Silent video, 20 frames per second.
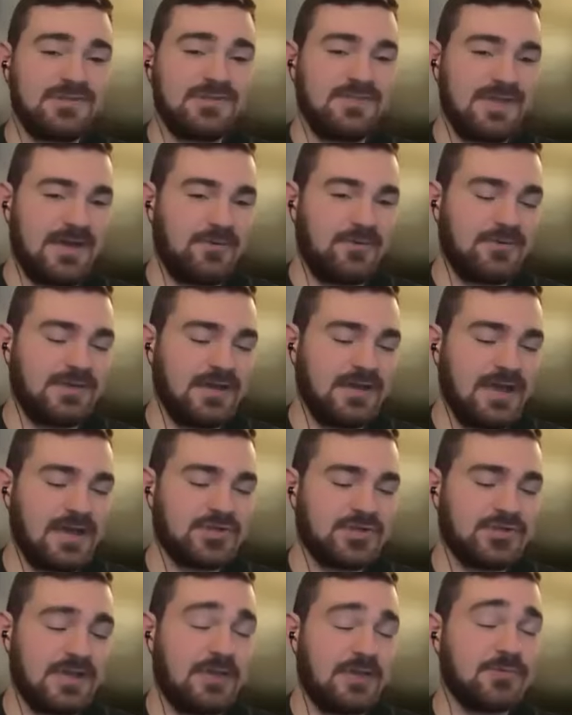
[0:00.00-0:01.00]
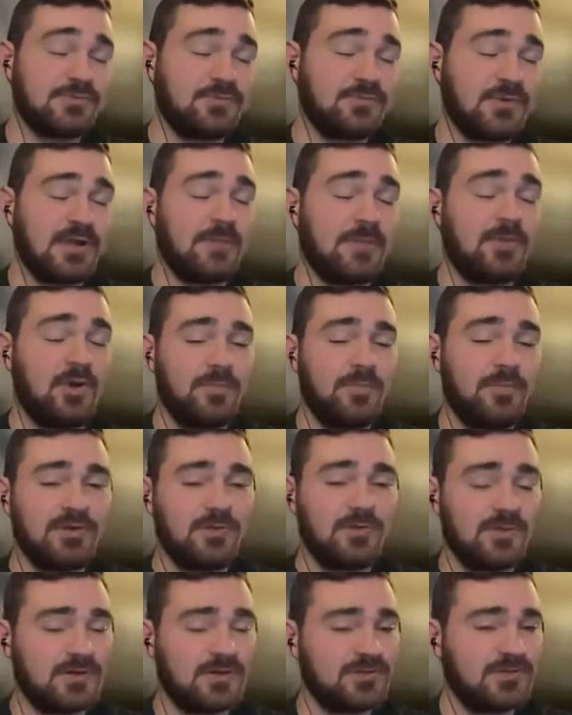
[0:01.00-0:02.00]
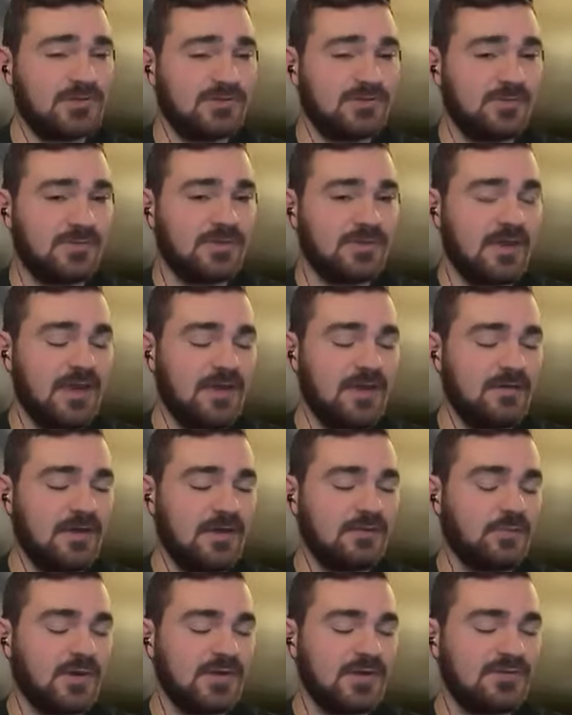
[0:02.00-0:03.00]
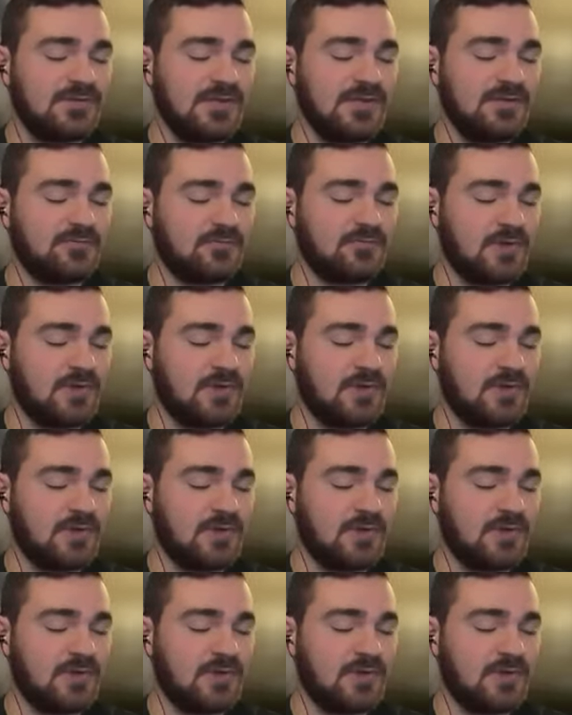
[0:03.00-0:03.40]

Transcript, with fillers: seen that one yet. Actually, that one's one that. I'm hoping to watch this week. I, I want to see